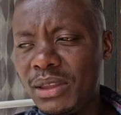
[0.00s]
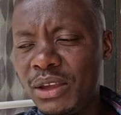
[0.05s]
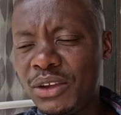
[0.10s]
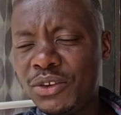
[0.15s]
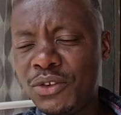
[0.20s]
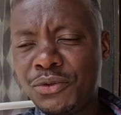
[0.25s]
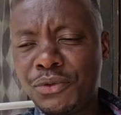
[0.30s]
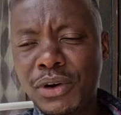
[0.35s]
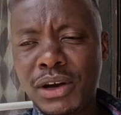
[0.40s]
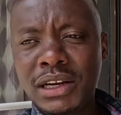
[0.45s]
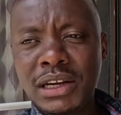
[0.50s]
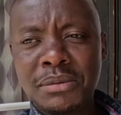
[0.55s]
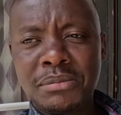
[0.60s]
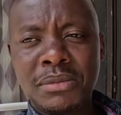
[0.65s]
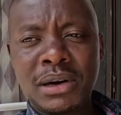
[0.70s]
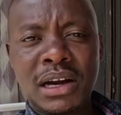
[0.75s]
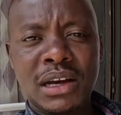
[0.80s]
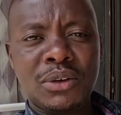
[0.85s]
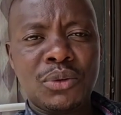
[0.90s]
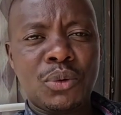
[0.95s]
you find a
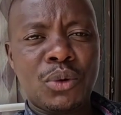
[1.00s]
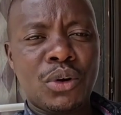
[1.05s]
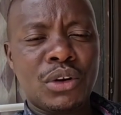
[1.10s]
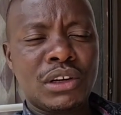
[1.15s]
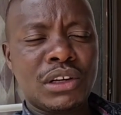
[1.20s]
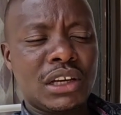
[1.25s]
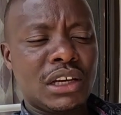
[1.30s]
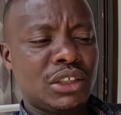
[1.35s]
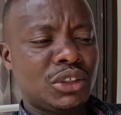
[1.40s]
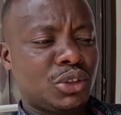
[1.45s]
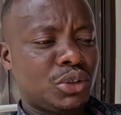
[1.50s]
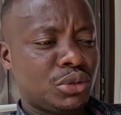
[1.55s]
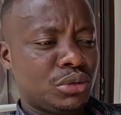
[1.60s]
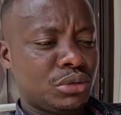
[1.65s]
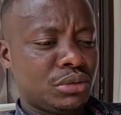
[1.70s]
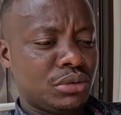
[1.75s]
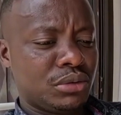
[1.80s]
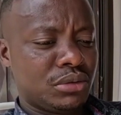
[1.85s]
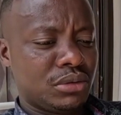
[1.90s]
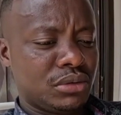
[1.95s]
man wanting
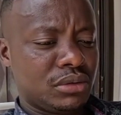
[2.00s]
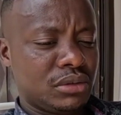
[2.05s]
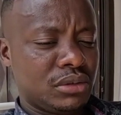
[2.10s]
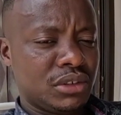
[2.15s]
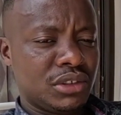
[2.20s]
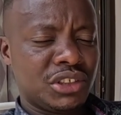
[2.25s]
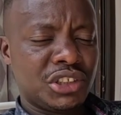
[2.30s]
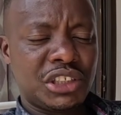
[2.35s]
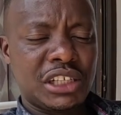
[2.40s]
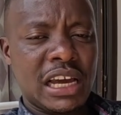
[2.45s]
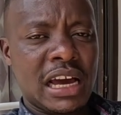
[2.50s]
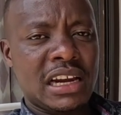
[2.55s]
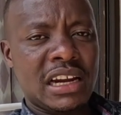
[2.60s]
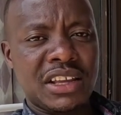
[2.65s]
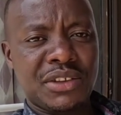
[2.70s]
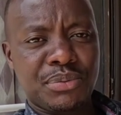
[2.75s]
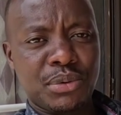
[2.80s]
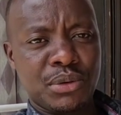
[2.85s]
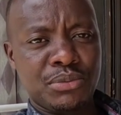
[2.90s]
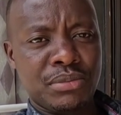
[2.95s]
to share
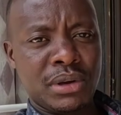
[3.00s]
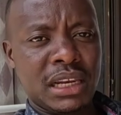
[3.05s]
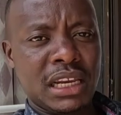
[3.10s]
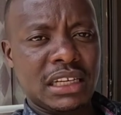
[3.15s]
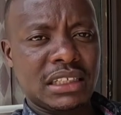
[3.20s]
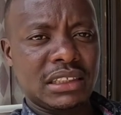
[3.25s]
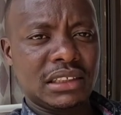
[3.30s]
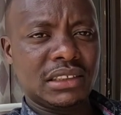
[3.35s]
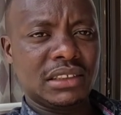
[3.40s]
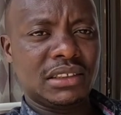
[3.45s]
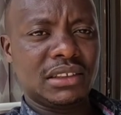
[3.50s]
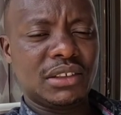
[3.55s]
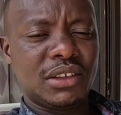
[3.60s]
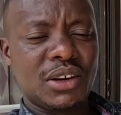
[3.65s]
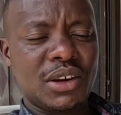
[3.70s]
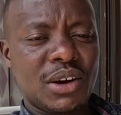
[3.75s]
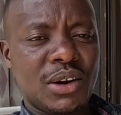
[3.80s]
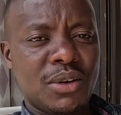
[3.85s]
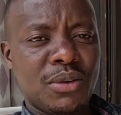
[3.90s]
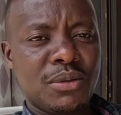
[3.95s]
responsibilities
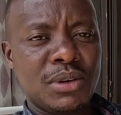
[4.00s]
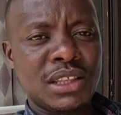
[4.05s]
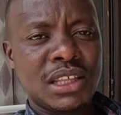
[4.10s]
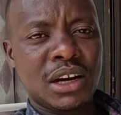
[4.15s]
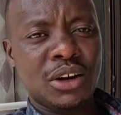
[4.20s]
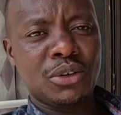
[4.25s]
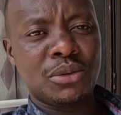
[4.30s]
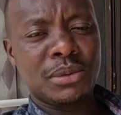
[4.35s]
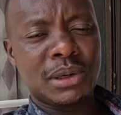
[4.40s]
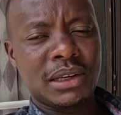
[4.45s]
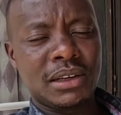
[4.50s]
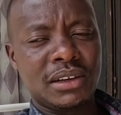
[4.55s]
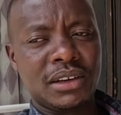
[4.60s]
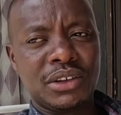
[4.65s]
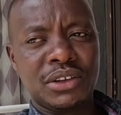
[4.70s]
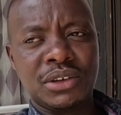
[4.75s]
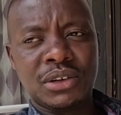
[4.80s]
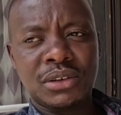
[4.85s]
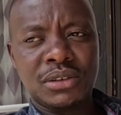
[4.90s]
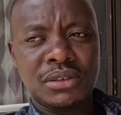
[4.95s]
with a woman,
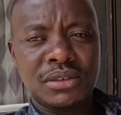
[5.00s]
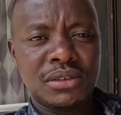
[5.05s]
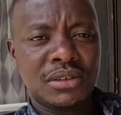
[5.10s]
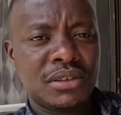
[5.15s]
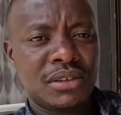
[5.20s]
you know.